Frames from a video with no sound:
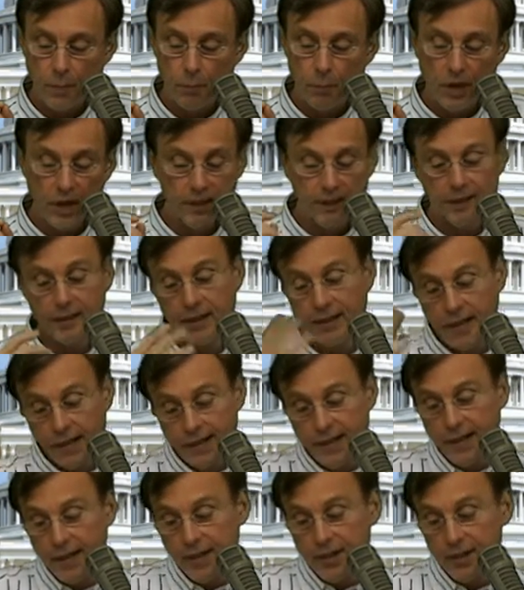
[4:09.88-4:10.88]
But in
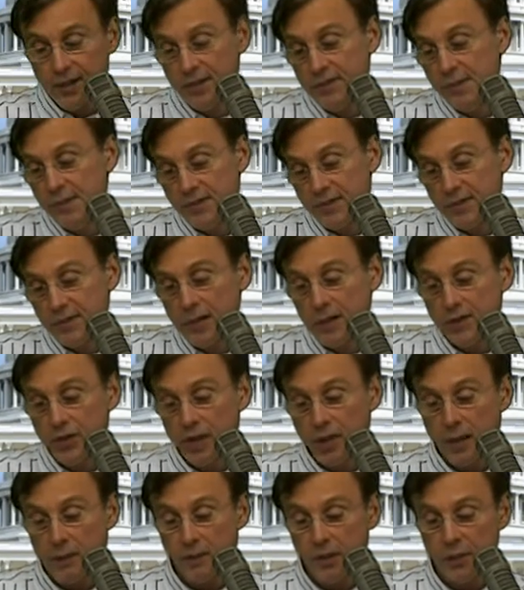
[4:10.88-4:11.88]
any case,
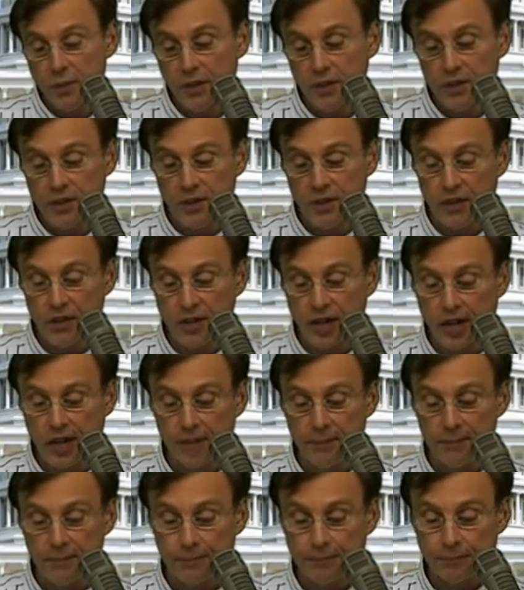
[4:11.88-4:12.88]
Chambliss runs this
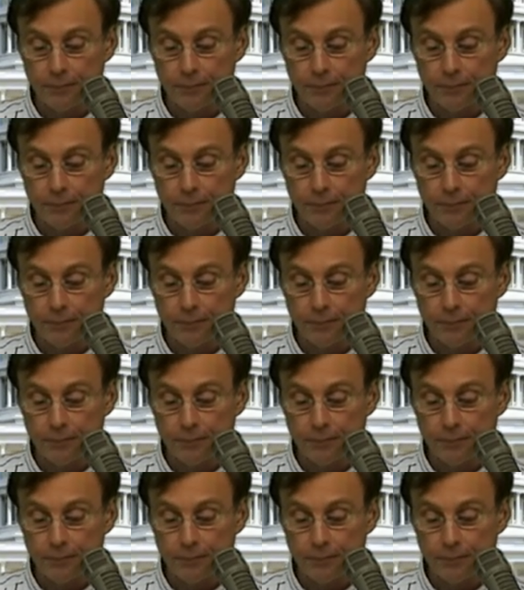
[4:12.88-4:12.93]
ad.